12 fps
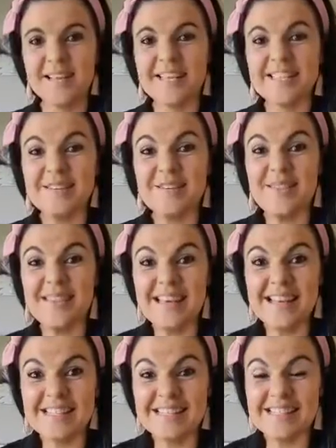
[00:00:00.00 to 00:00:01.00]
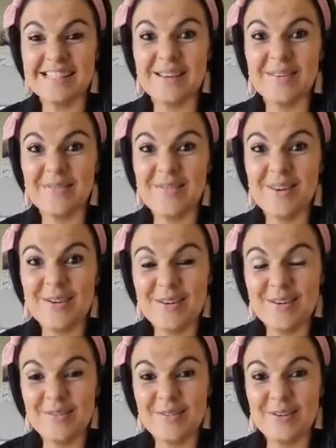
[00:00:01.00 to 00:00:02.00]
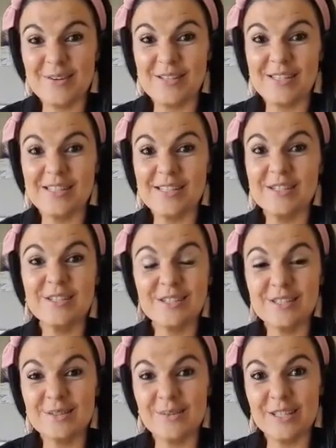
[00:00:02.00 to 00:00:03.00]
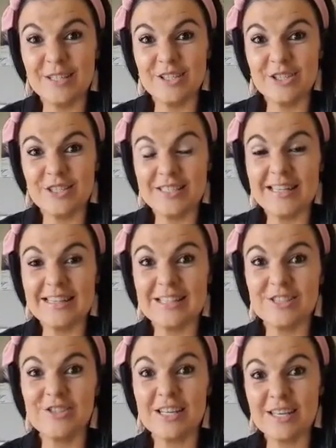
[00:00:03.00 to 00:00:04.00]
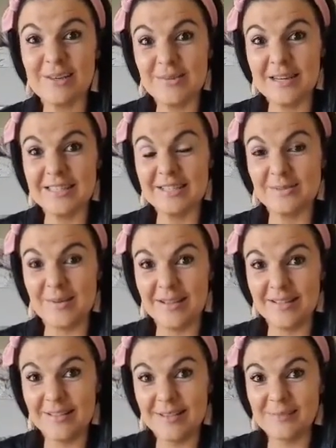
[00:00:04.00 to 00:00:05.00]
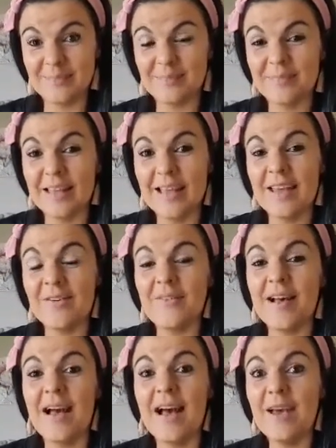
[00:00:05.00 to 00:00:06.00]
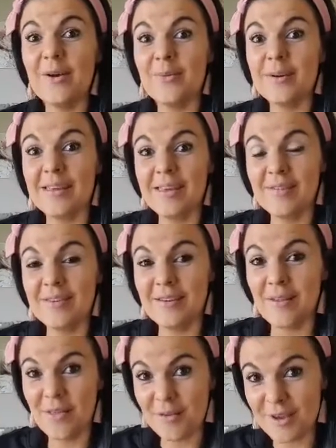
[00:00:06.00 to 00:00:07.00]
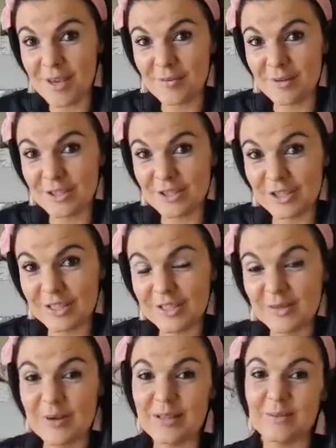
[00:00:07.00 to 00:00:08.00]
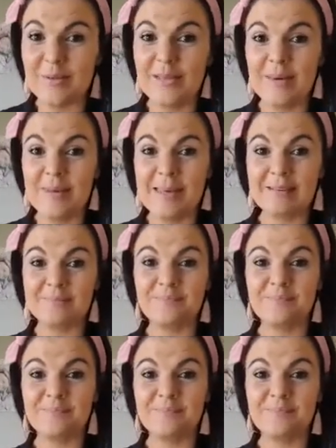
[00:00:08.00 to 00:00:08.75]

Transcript: So this is a very, very good question and a tricky one as well. If I were given 3 wishes, what will they be?